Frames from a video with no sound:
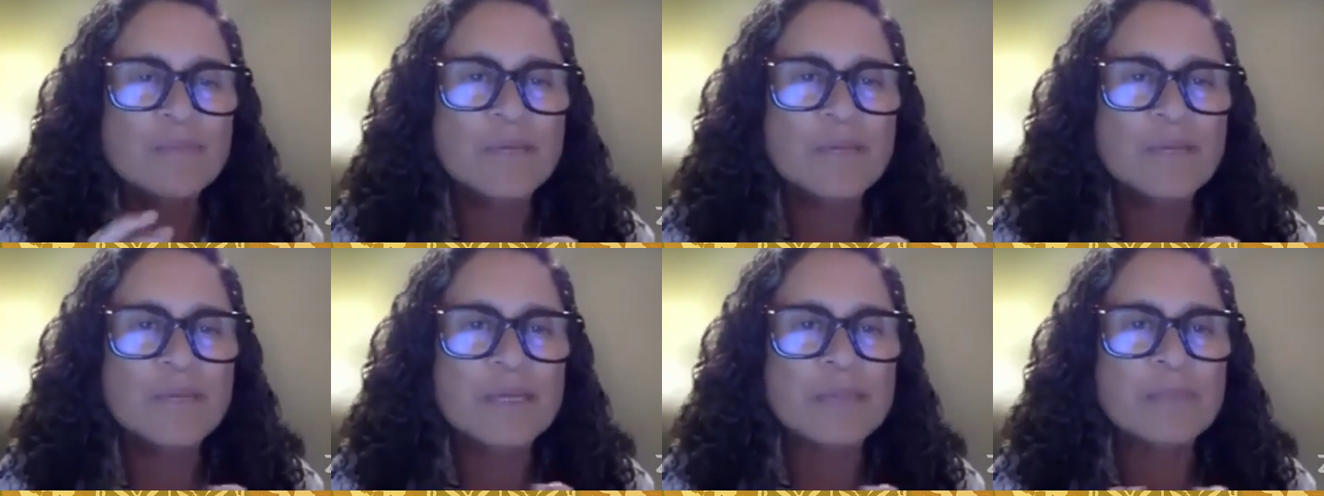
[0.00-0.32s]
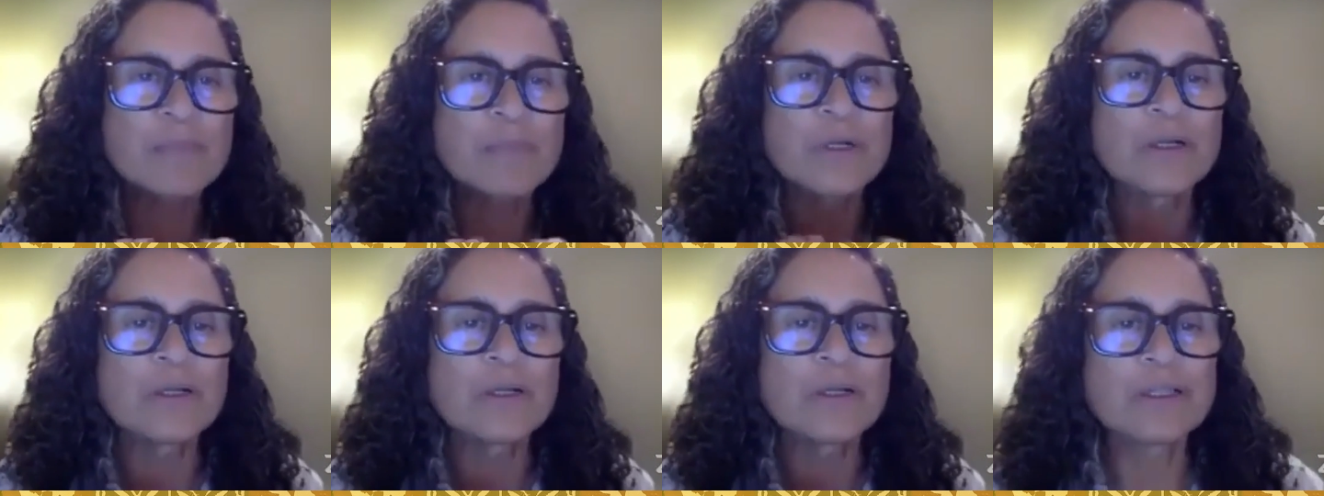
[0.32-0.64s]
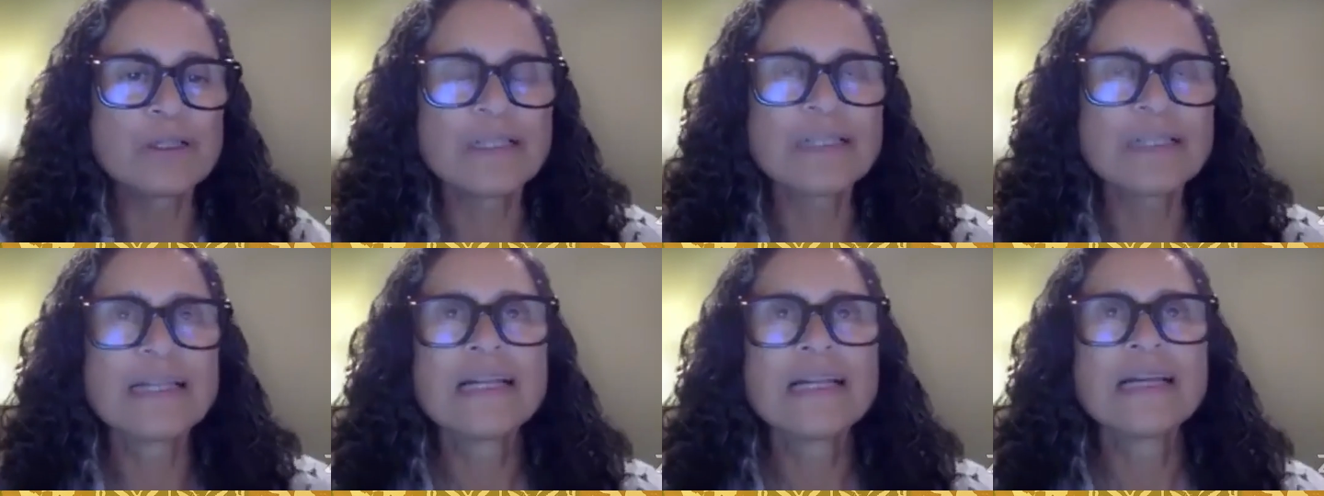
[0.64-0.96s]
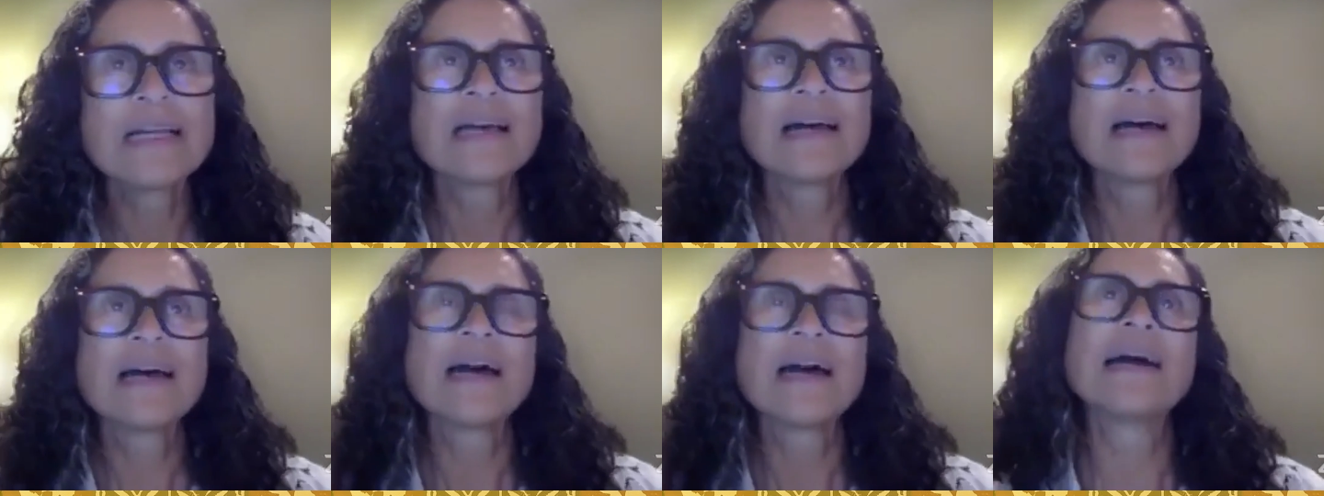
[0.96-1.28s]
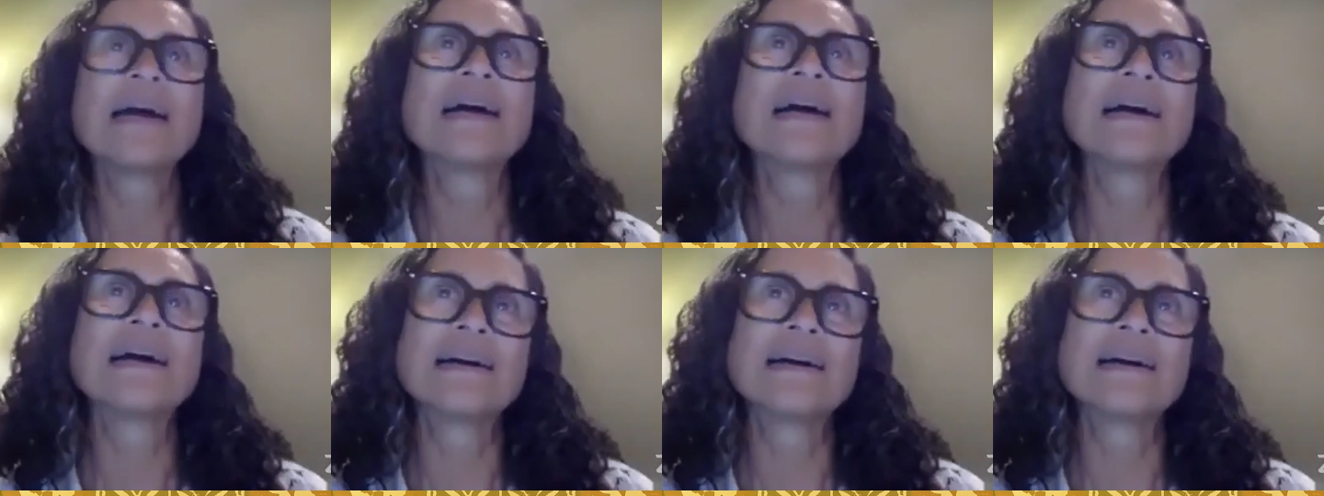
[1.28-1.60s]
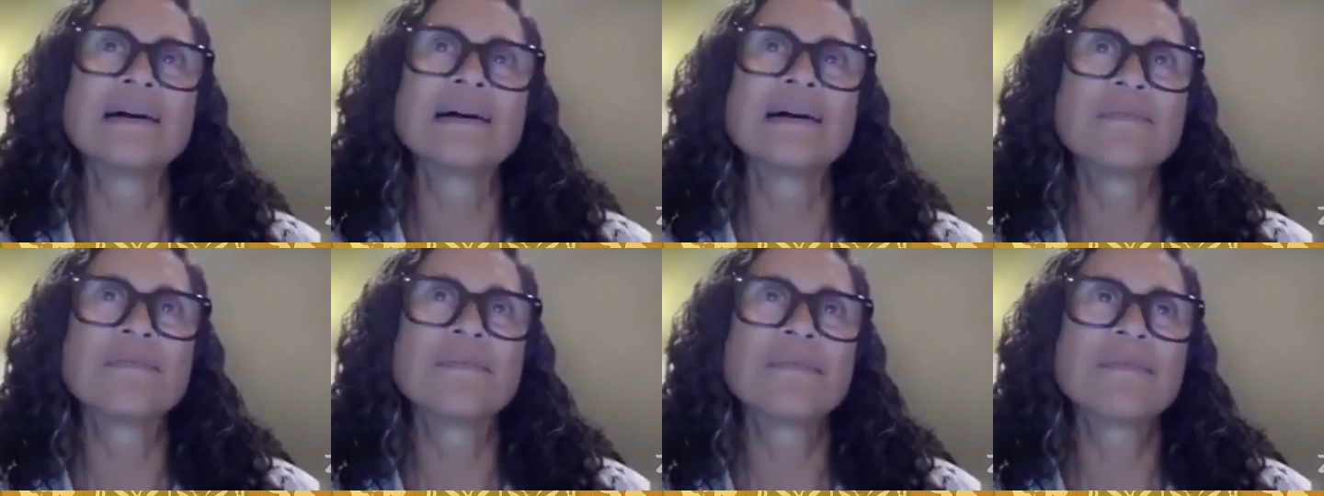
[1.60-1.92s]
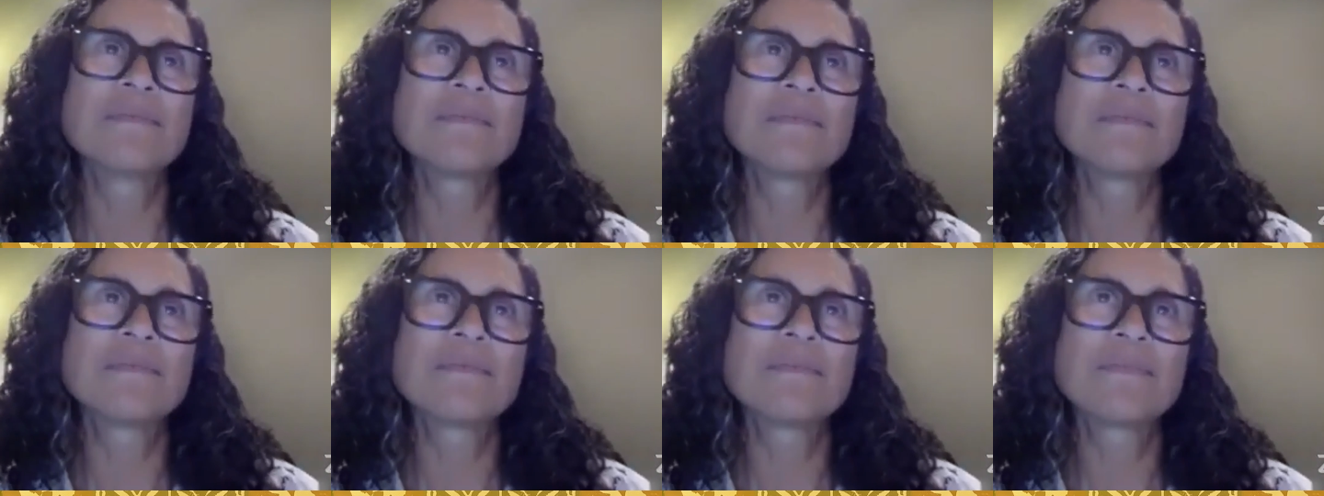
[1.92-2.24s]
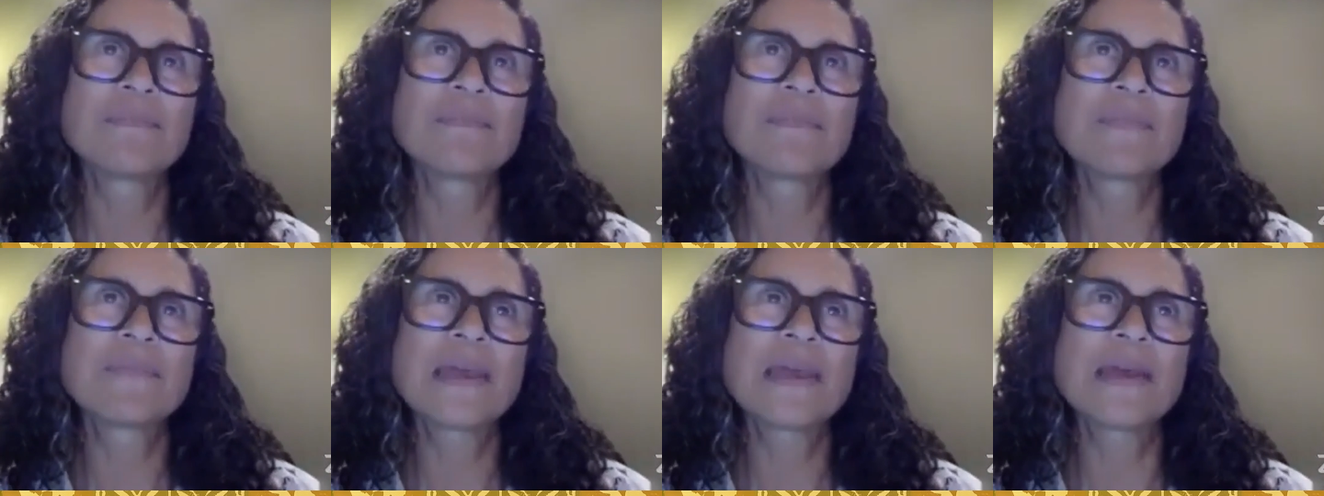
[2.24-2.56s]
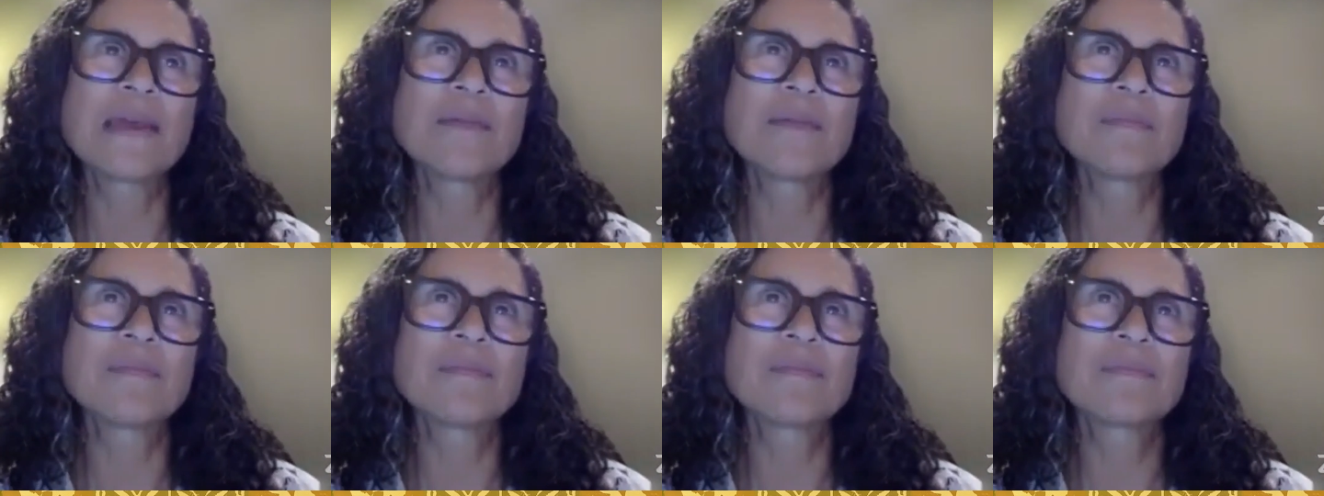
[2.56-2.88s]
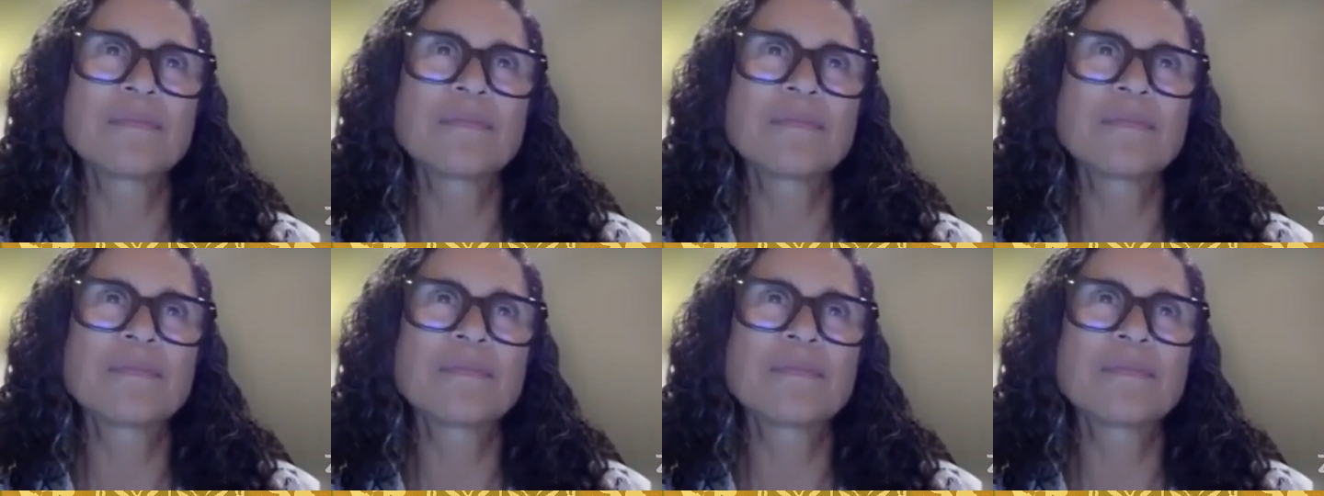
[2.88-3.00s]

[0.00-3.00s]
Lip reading: people, and